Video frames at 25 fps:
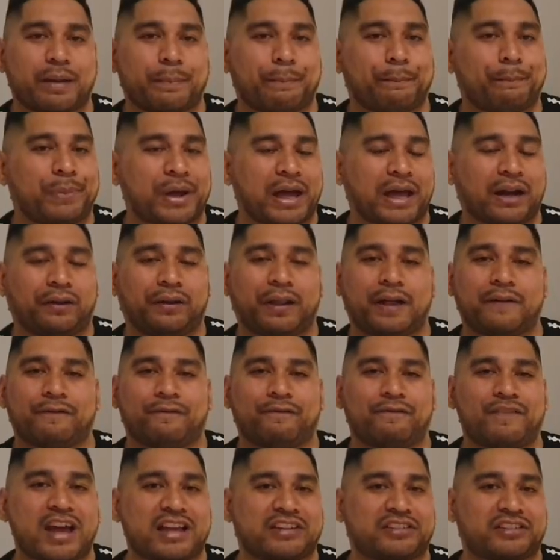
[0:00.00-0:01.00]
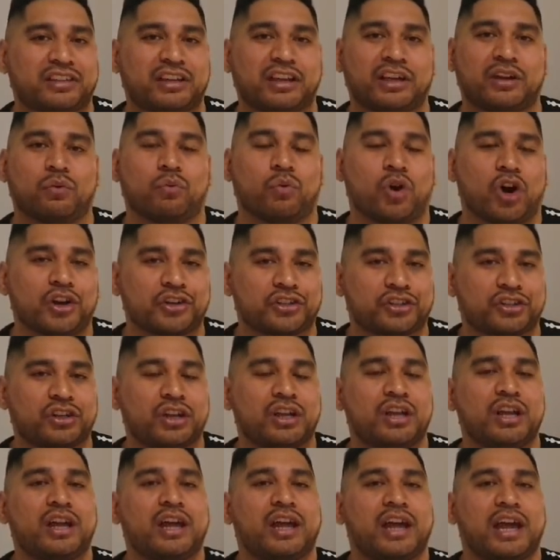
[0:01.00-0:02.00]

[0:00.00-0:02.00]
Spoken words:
a battle, a fascinating watch,